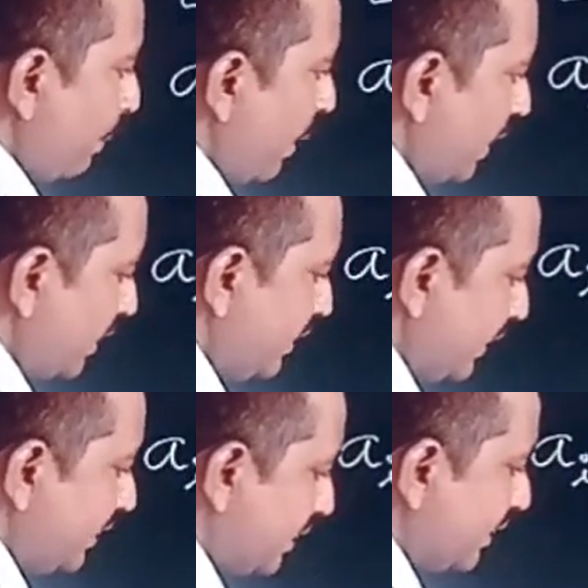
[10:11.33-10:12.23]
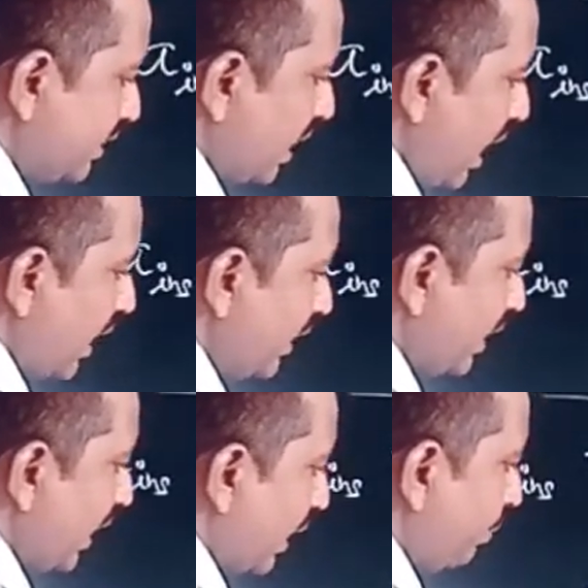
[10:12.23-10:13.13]
by dt is I
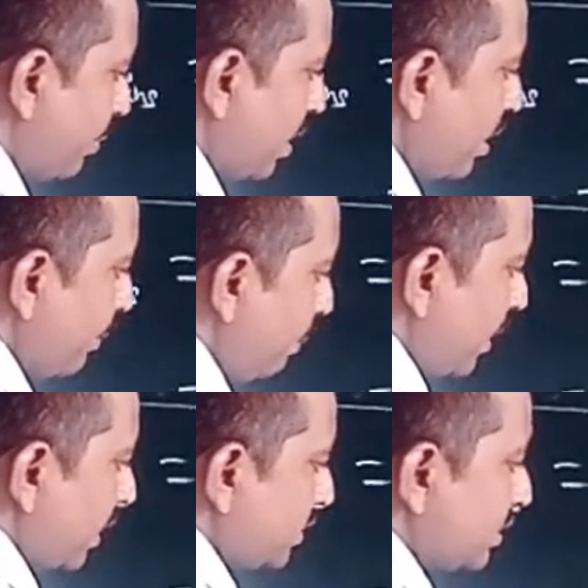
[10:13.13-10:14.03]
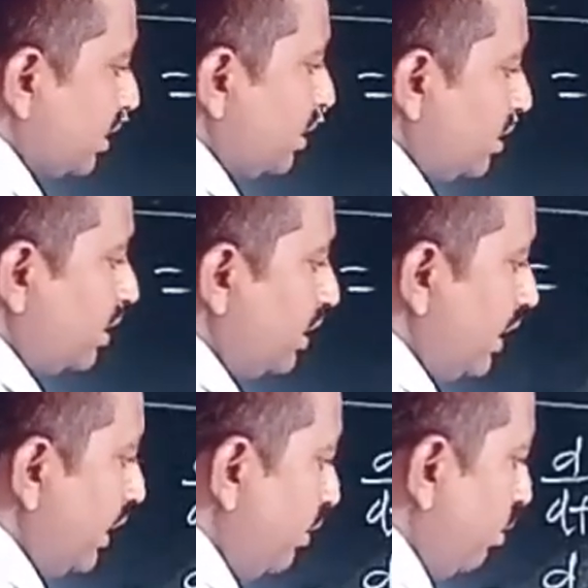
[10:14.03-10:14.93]
cap plus
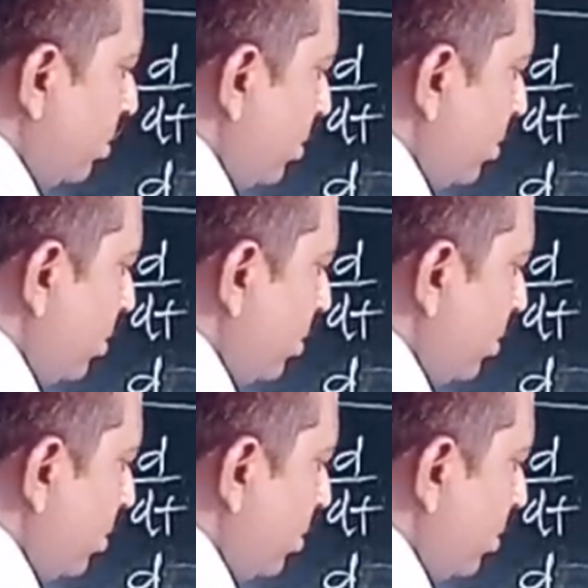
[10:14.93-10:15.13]
dvy